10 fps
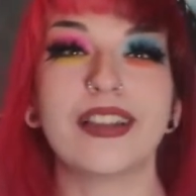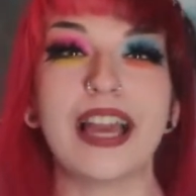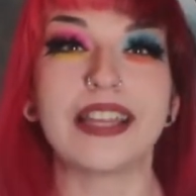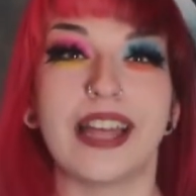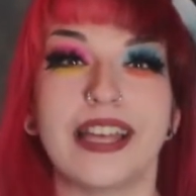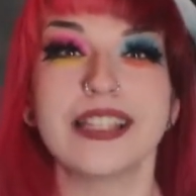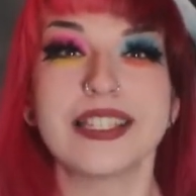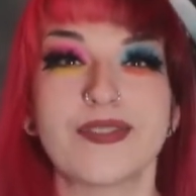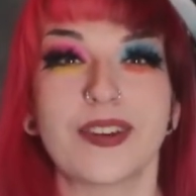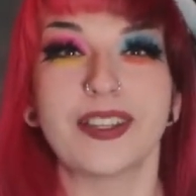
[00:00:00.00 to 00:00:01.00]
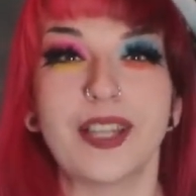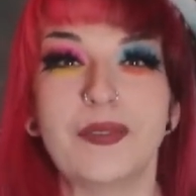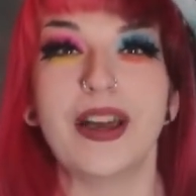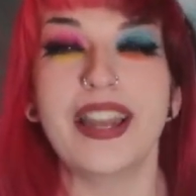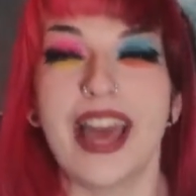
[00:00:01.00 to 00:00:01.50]
like this for a little
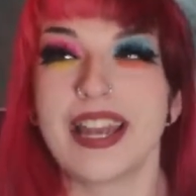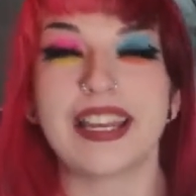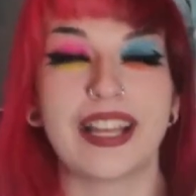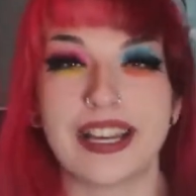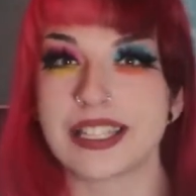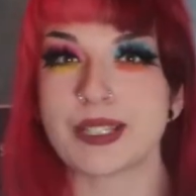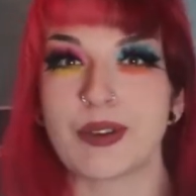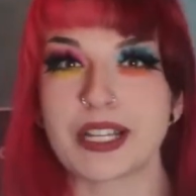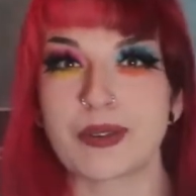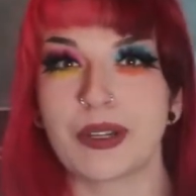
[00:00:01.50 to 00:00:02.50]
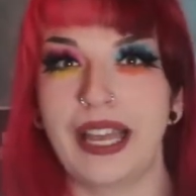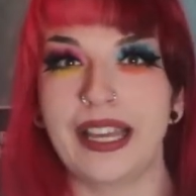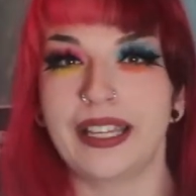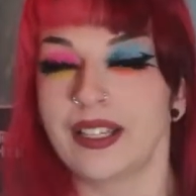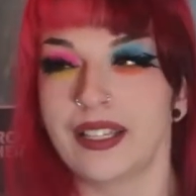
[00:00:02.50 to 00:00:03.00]
bit, and the customers were
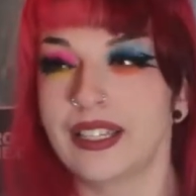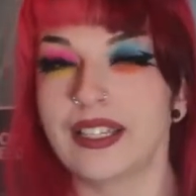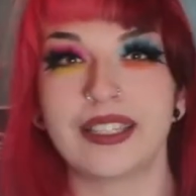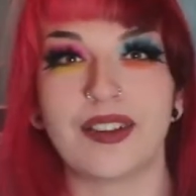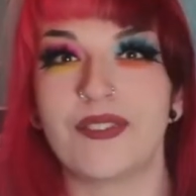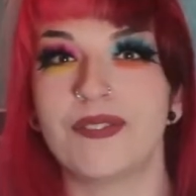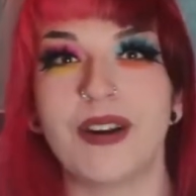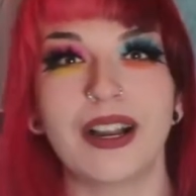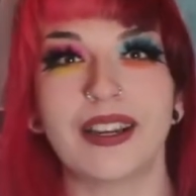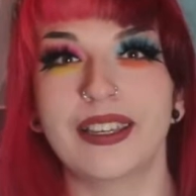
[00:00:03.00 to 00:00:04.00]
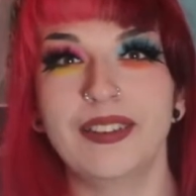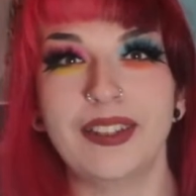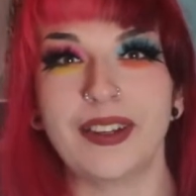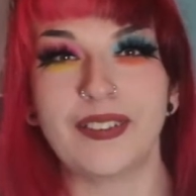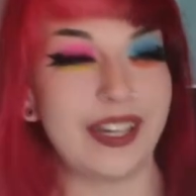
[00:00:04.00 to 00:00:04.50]
like, the fuck are you
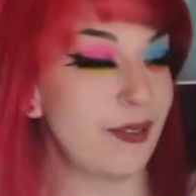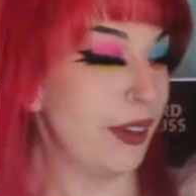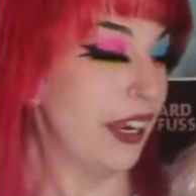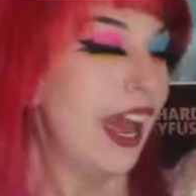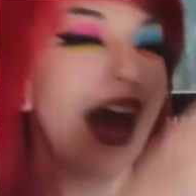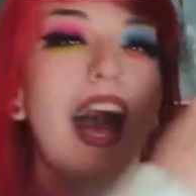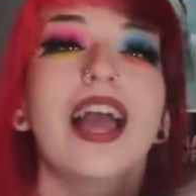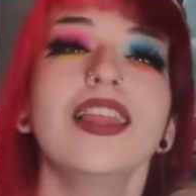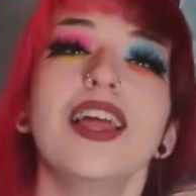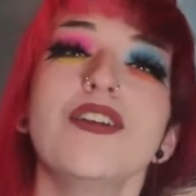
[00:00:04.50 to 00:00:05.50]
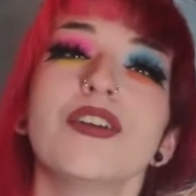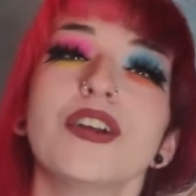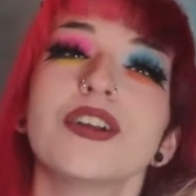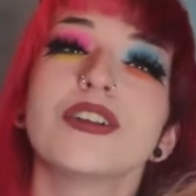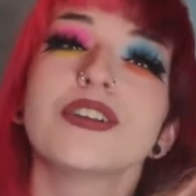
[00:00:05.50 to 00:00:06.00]
doing? But I love
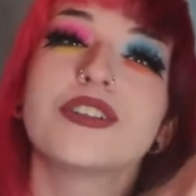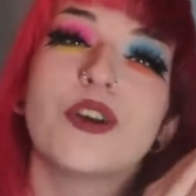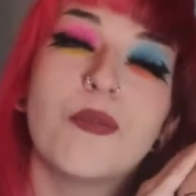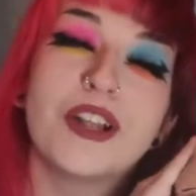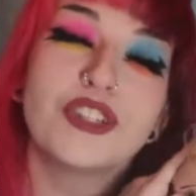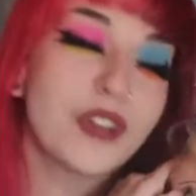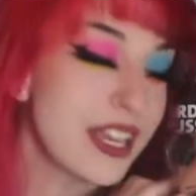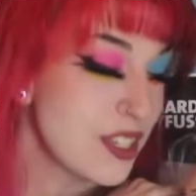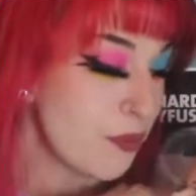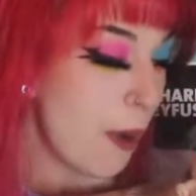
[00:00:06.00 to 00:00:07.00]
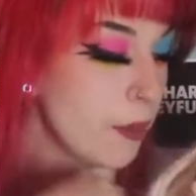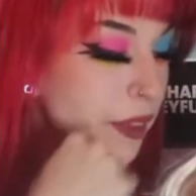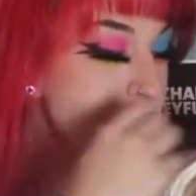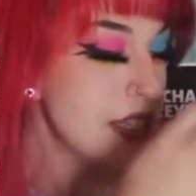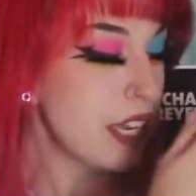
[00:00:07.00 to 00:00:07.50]
her so much. You guys have
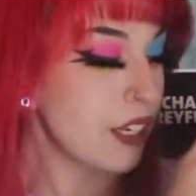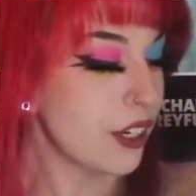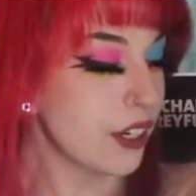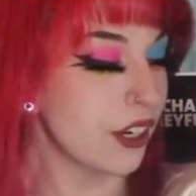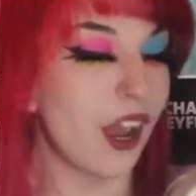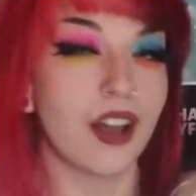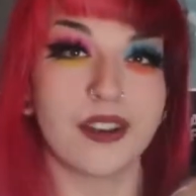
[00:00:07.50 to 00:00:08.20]
probably seen her on